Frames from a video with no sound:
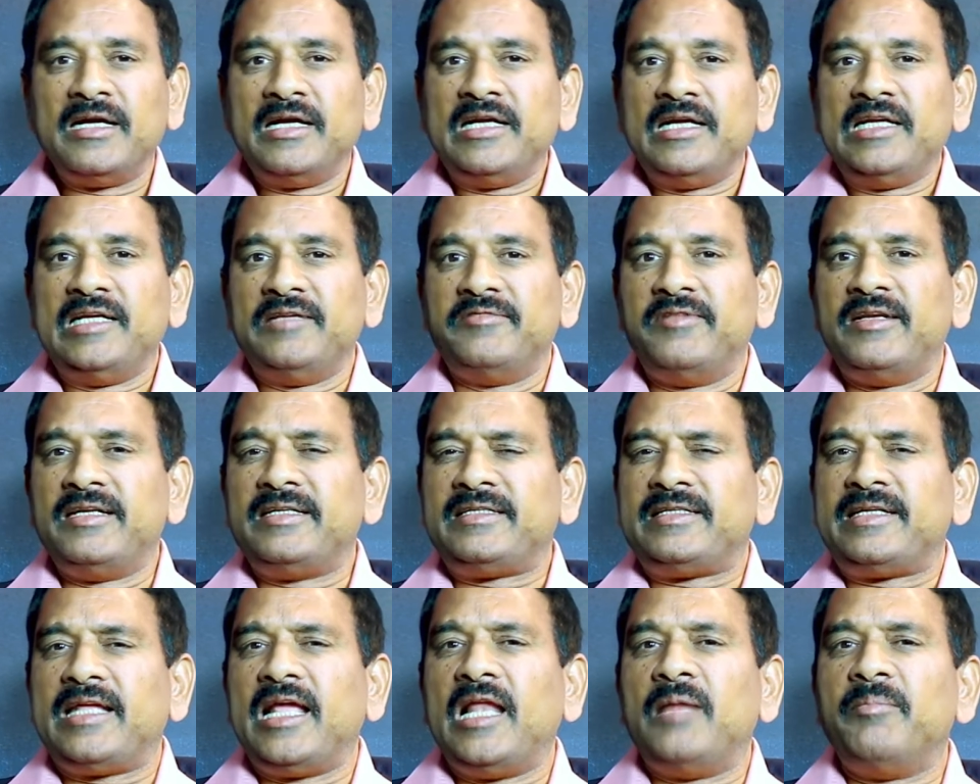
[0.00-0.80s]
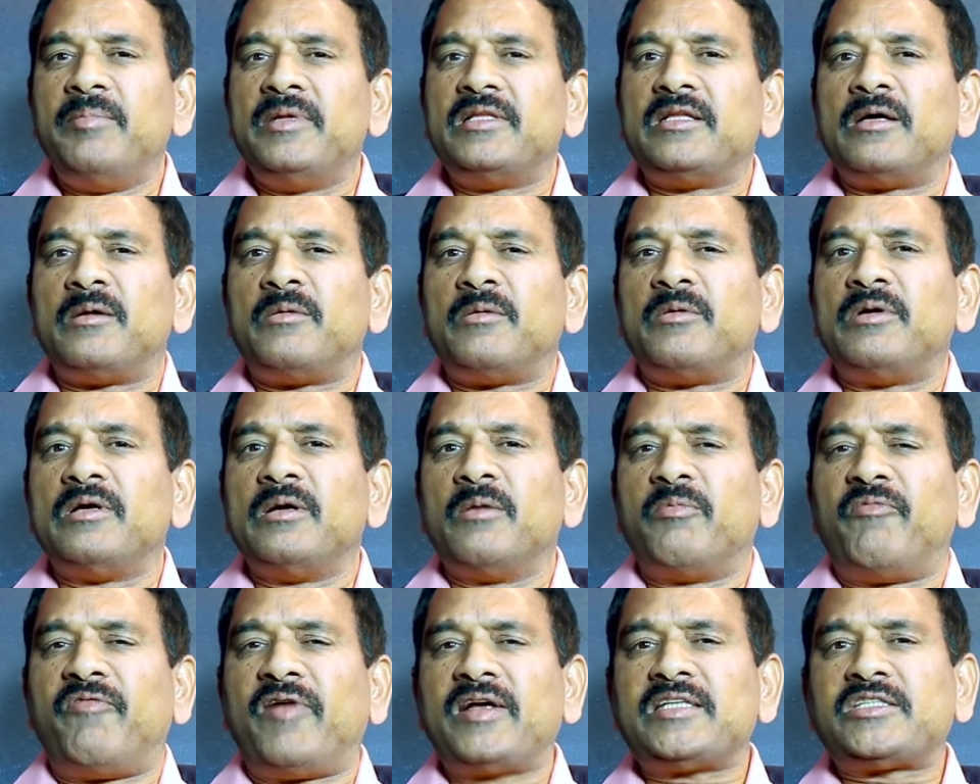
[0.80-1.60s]
he will tell me the
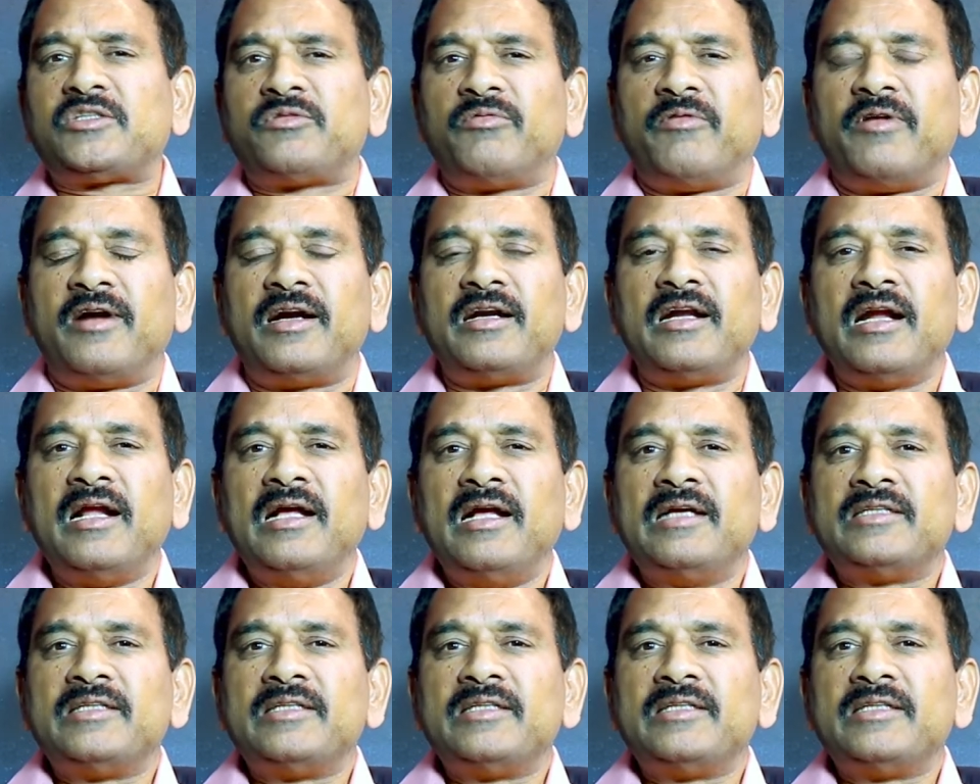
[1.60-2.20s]
first word.